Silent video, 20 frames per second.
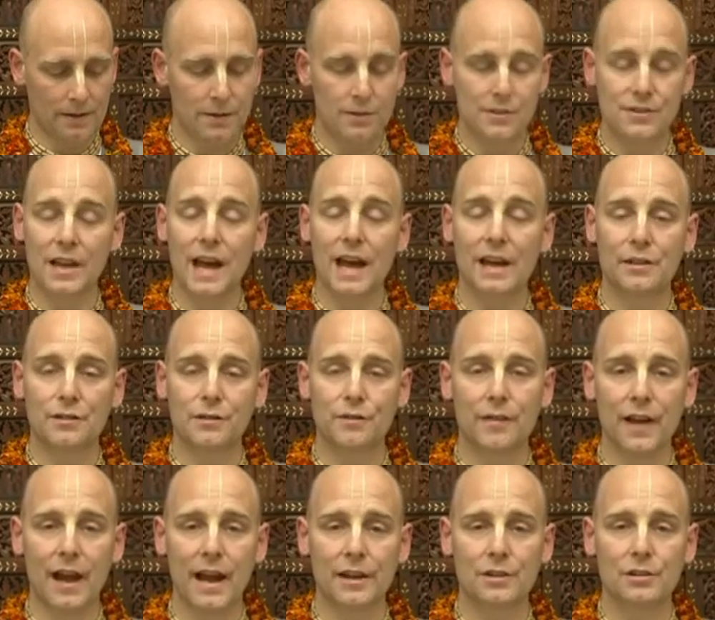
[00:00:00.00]

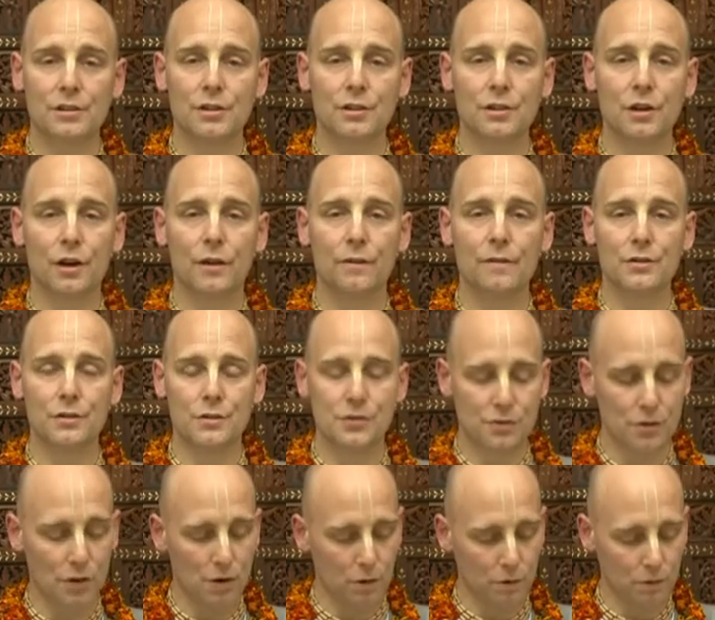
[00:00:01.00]
Satisfaction of the
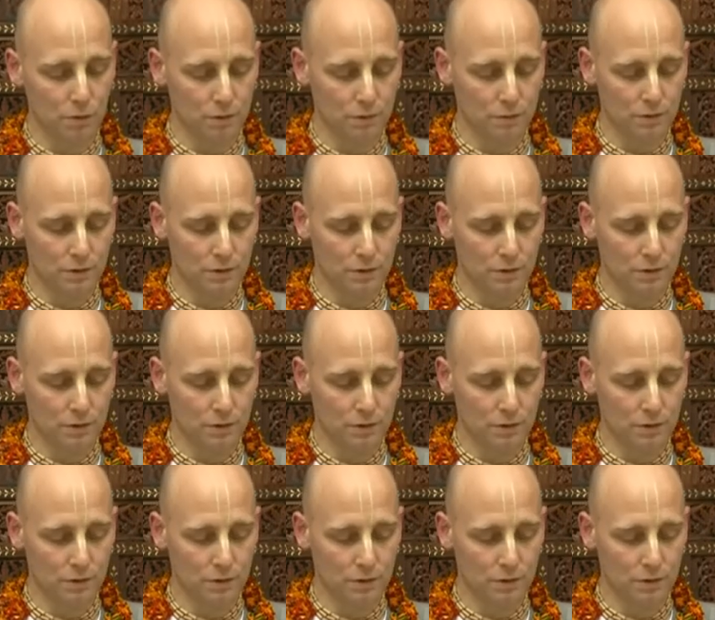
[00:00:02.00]
soul